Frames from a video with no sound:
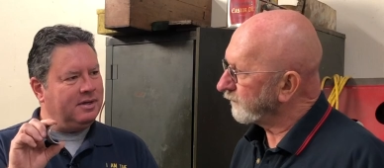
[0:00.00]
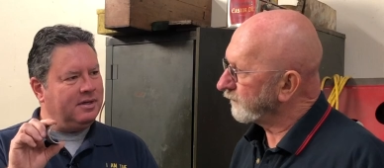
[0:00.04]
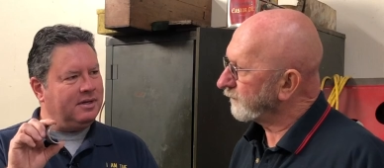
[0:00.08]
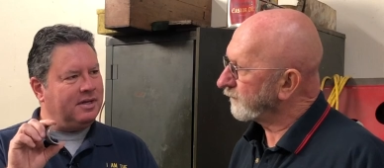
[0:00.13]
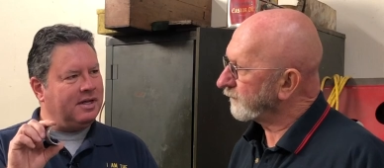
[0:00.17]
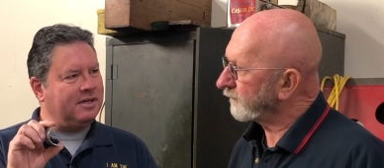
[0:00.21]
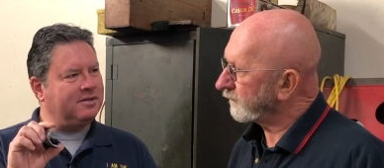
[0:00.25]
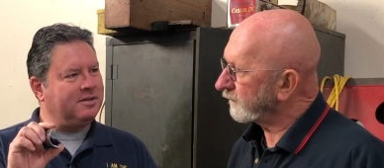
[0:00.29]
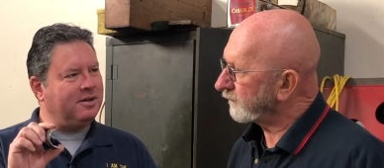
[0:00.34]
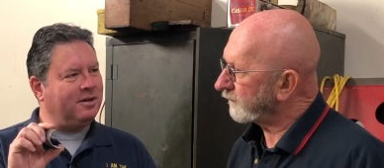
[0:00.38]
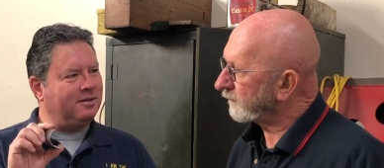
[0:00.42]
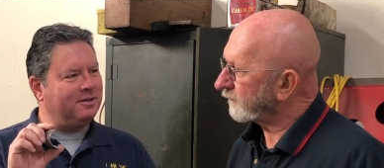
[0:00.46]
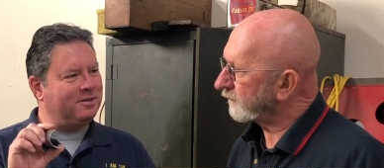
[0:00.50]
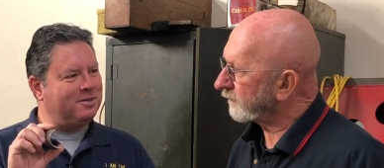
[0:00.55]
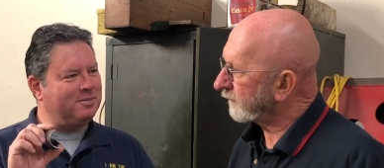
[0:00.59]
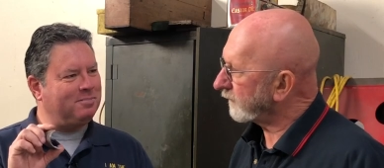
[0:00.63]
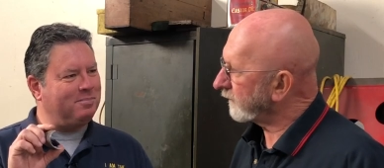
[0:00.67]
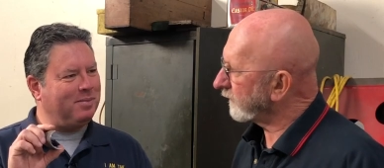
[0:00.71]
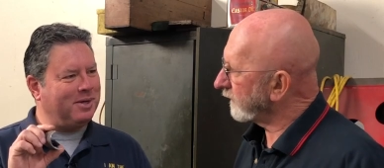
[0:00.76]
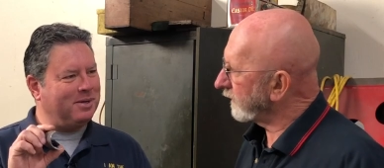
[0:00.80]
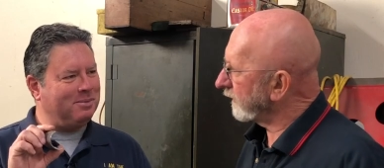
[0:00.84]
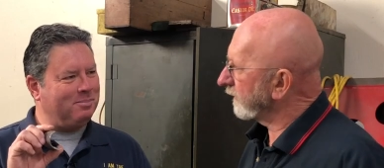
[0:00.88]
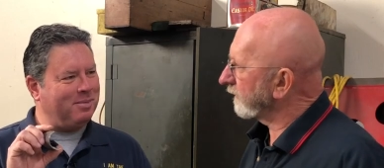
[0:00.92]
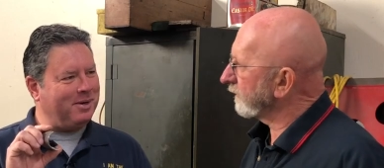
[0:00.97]
Speaker 1: That's called a
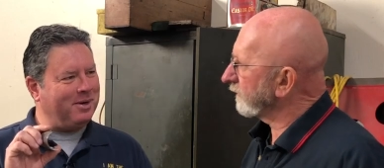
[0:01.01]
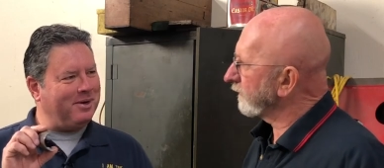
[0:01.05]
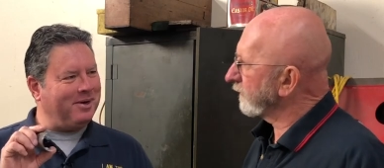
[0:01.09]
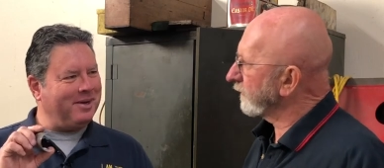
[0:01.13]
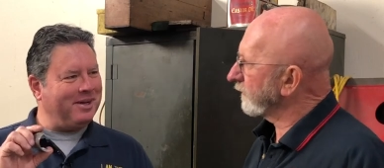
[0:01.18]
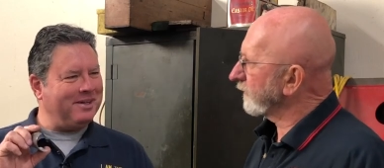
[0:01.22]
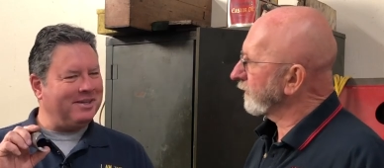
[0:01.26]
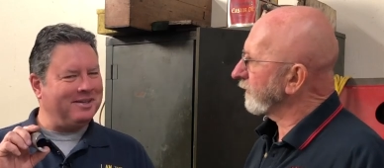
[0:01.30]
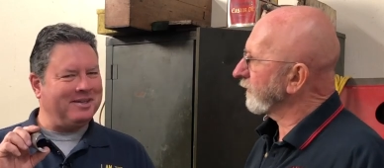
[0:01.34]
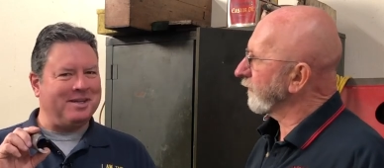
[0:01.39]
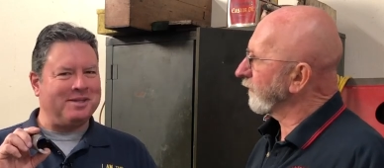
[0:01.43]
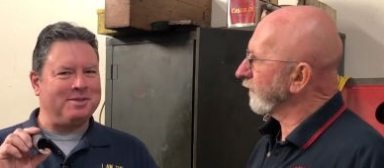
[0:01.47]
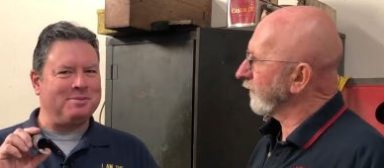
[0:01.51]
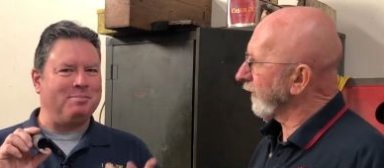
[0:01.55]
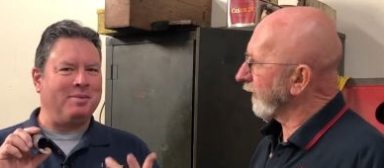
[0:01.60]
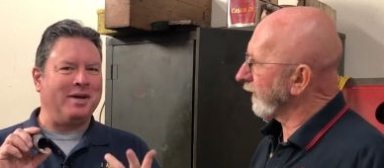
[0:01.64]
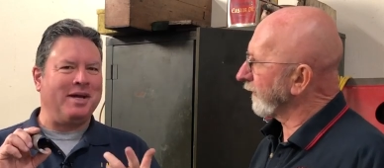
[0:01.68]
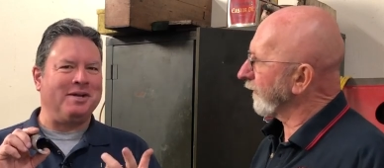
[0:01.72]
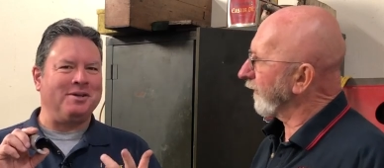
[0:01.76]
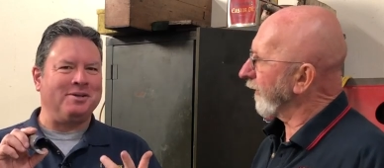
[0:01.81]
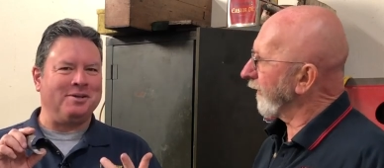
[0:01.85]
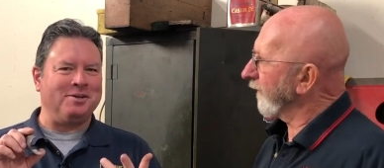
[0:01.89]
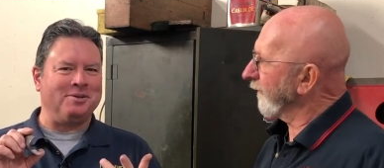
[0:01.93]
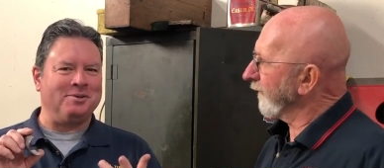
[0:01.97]
spun bearing. That's
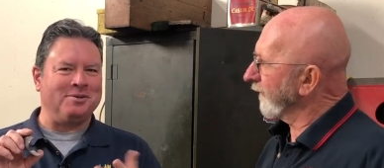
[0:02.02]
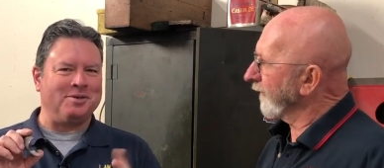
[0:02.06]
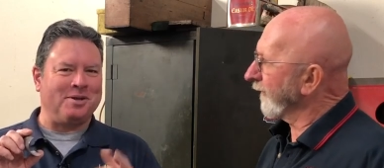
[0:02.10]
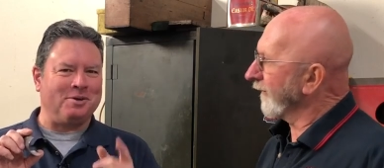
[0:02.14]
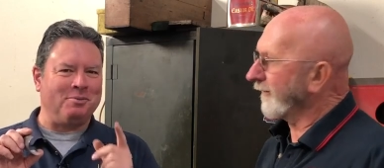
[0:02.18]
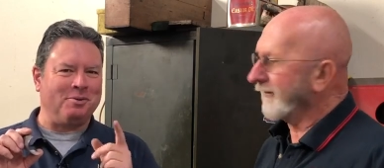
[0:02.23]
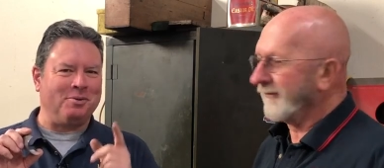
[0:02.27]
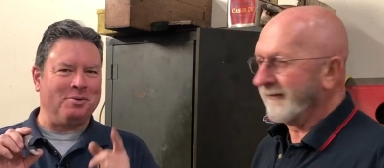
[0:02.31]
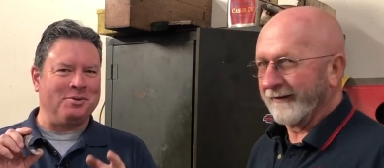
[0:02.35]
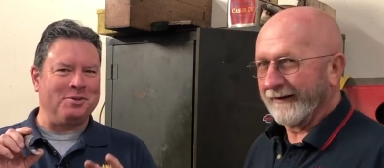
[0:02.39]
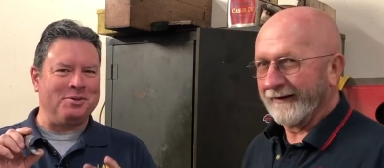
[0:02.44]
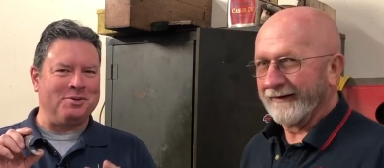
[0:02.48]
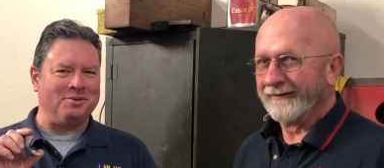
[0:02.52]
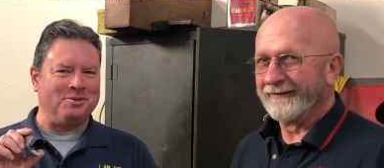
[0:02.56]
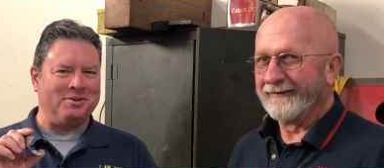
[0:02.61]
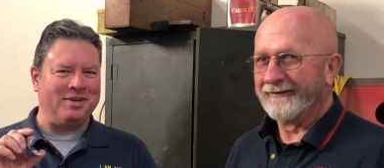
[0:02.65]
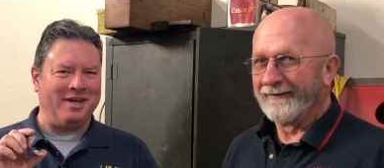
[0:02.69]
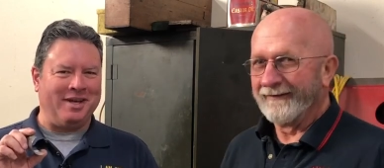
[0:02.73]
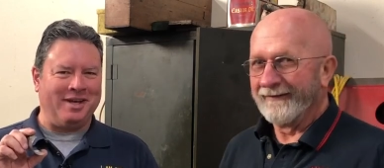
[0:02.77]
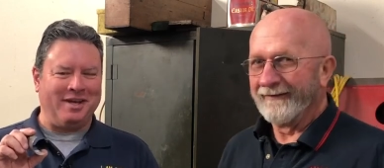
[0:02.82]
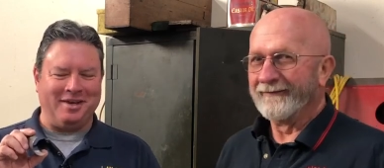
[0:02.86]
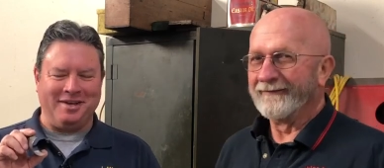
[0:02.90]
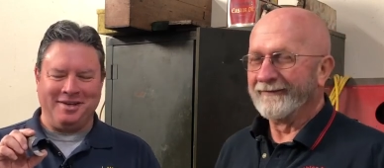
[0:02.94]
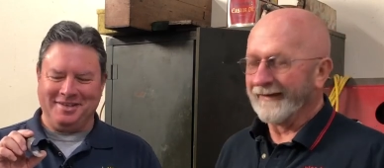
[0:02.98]
bad news. That ruins your
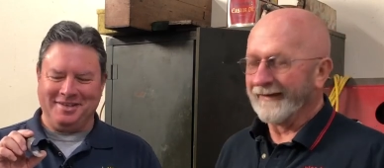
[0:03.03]
day.